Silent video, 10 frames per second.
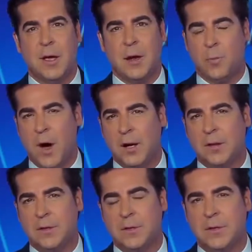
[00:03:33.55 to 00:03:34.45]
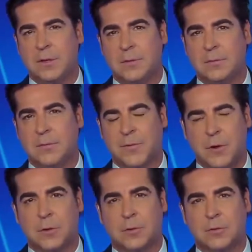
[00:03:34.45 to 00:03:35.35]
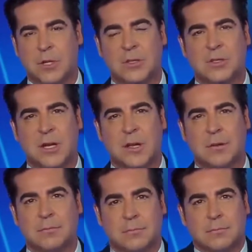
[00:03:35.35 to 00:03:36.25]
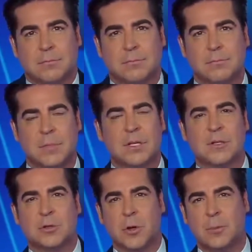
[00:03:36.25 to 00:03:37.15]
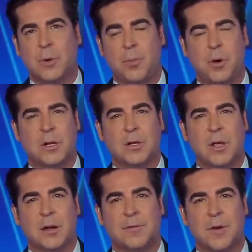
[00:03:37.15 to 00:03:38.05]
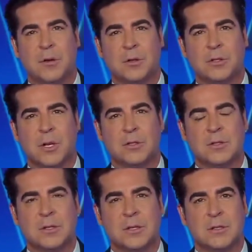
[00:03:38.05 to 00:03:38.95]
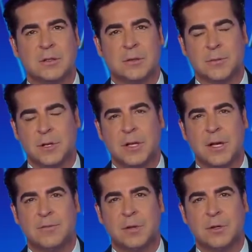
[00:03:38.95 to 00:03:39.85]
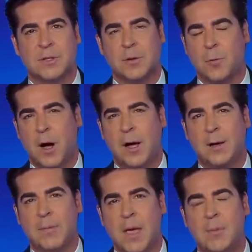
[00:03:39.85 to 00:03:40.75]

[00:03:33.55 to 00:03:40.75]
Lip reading: And why did the federal judge say that? Because Trump appointed a lot of federal judges in his 3.5 years. And why?